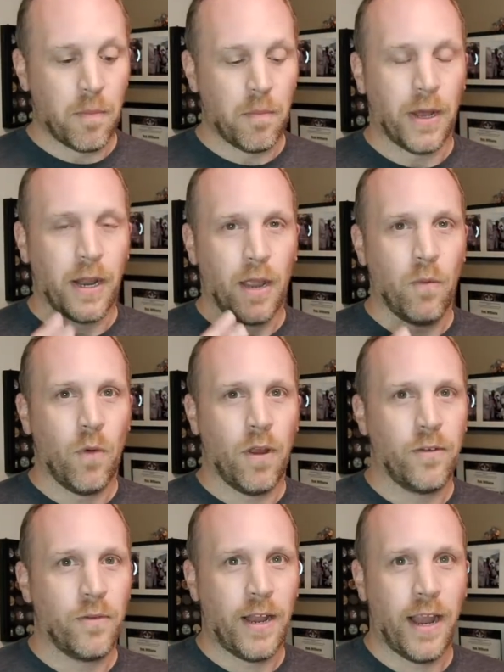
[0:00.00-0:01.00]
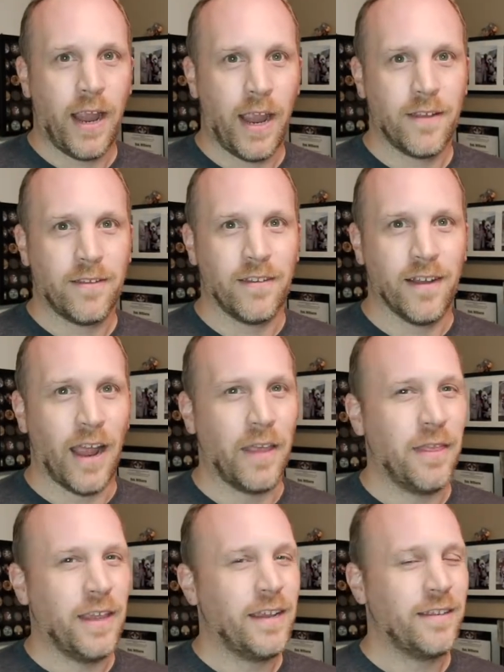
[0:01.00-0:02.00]
but I want to enhance it. I
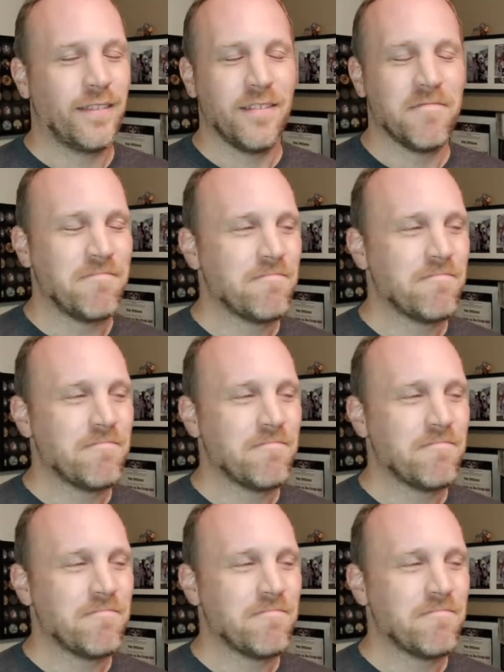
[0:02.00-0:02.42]
think it's